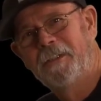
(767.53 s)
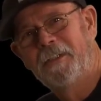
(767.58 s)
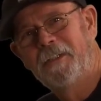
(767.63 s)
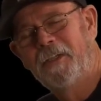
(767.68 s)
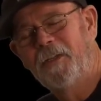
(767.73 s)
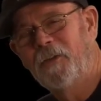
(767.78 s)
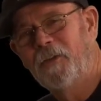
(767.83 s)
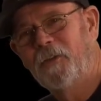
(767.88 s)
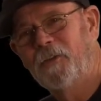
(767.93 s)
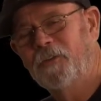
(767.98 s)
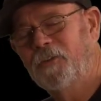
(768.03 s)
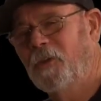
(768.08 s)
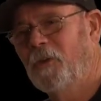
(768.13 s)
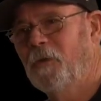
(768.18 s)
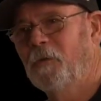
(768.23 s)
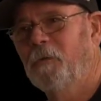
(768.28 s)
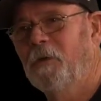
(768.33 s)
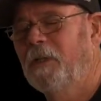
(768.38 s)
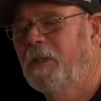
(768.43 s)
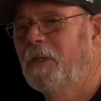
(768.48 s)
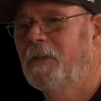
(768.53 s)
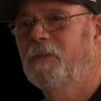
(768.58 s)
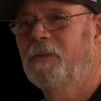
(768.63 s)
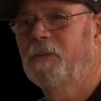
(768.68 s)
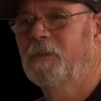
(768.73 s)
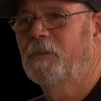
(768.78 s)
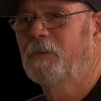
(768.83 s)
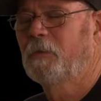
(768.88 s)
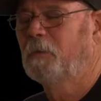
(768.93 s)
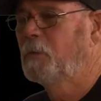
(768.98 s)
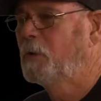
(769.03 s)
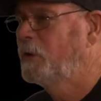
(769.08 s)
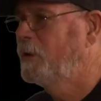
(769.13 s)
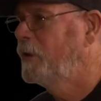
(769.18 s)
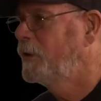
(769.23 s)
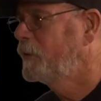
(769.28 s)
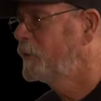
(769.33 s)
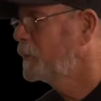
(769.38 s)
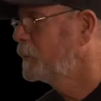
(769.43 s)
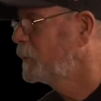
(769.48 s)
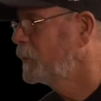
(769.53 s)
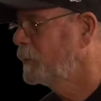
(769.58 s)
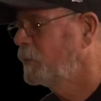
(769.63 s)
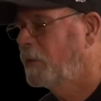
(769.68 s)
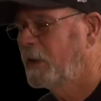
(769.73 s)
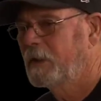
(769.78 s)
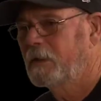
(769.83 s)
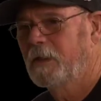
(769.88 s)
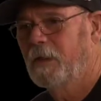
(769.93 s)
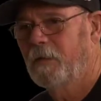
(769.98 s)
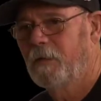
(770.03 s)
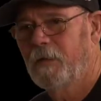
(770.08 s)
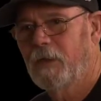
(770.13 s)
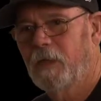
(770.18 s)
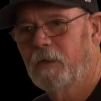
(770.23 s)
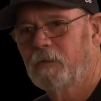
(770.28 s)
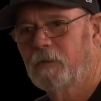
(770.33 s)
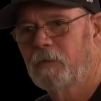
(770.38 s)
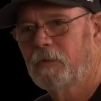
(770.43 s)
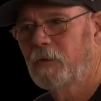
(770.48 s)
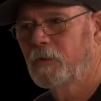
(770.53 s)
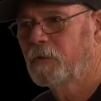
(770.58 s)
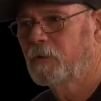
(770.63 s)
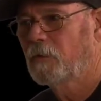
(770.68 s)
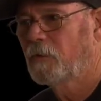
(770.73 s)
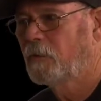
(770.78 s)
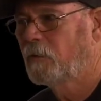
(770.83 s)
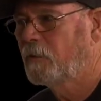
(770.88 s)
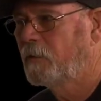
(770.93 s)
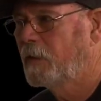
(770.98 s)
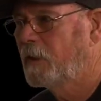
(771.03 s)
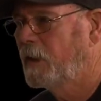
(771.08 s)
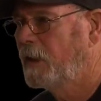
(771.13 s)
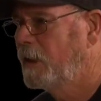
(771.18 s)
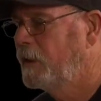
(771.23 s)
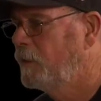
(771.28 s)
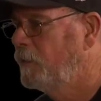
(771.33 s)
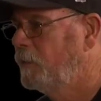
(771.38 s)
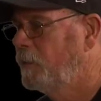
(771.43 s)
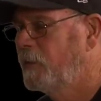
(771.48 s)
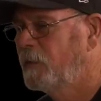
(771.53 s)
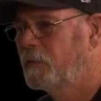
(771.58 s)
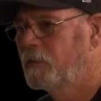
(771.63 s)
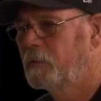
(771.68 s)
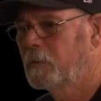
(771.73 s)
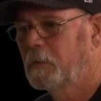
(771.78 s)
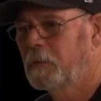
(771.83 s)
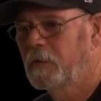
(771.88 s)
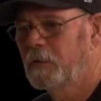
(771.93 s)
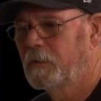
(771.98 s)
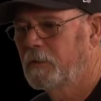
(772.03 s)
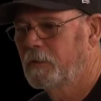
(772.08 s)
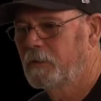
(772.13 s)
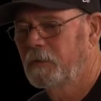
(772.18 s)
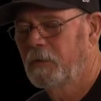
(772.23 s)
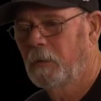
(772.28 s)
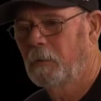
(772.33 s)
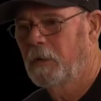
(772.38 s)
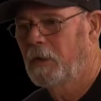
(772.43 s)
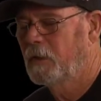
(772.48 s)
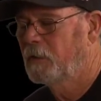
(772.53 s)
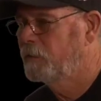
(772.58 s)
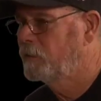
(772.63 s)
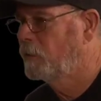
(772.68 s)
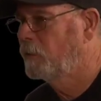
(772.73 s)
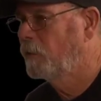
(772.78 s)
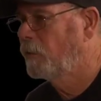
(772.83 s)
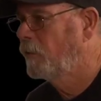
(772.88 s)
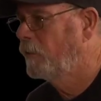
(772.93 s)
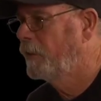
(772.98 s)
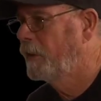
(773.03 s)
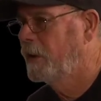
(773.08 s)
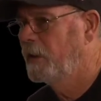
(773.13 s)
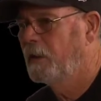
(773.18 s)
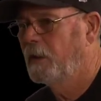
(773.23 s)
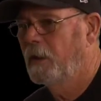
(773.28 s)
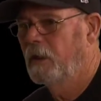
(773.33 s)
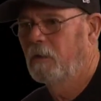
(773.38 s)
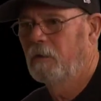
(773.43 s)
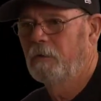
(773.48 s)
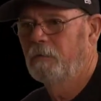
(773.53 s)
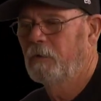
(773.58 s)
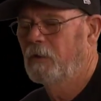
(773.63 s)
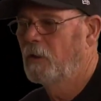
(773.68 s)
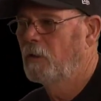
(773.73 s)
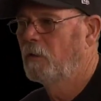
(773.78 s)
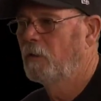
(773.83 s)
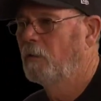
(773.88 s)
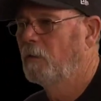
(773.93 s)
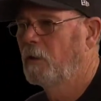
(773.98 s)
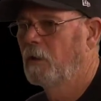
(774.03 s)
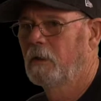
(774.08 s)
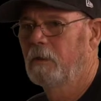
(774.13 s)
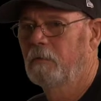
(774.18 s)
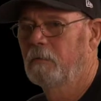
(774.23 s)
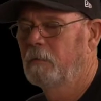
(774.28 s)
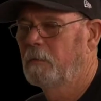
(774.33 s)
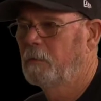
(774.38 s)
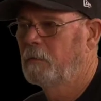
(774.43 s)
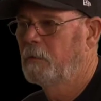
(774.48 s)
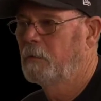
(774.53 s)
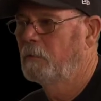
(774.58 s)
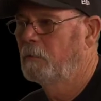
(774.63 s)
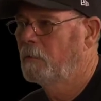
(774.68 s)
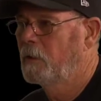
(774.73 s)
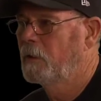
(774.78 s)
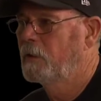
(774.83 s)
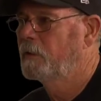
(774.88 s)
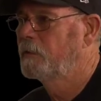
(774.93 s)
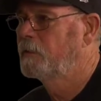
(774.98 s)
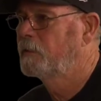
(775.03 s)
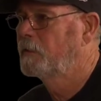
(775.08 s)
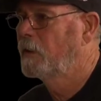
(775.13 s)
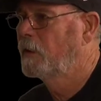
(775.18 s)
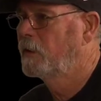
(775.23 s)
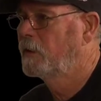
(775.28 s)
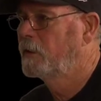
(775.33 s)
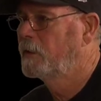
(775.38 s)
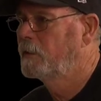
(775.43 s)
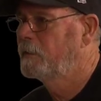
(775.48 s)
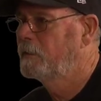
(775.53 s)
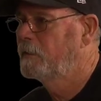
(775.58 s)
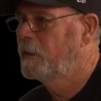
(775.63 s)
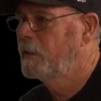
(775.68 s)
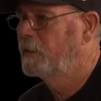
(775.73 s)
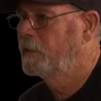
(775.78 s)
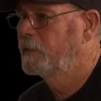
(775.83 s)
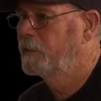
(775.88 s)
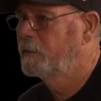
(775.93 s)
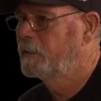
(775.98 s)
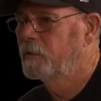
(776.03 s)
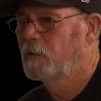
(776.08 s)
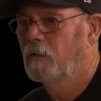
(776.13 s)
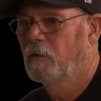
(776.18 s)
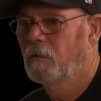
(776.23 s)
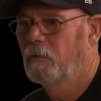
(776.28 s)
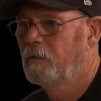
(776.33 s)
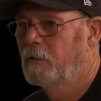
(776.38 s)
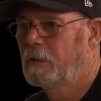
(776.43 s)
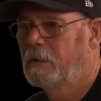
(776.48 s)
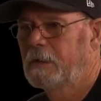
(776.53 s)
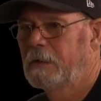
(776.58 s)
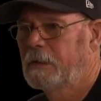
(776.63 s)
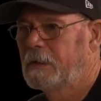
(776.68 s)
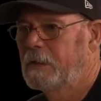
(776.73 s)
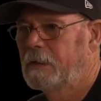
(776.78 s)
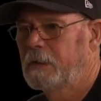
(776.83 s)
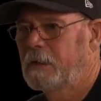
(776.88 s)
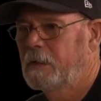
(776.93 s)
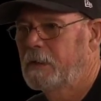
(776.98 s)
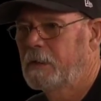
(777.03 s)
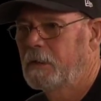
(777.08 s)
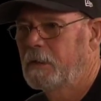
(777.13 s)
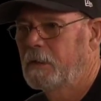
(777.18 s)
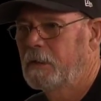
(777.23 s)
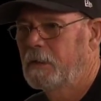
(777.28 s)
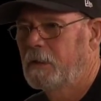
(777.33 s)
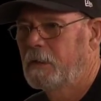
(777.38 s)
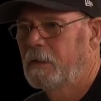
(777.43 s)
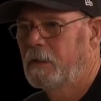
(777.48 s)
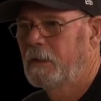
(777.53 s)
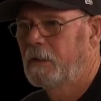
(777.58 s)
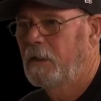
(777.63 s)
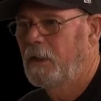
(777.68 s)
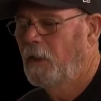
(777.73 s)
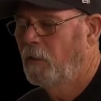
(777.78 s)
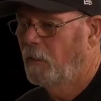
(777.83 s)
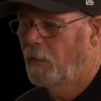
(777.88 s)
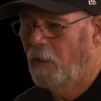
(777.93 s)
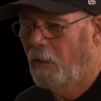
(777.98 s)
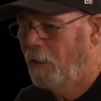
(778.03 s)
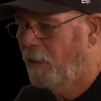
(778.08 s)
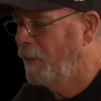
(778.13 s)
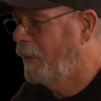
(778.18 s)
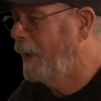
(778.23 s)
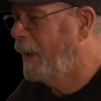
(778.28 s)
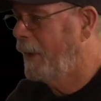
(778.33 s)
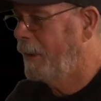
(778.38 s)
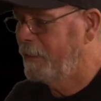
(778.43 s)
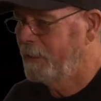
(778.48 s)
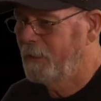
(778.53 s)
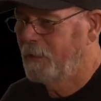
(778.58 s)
there's other religions. Buddhism is 10,000 years old, and Hinduism is, it's so old they don't even know where it started. So. And all of that,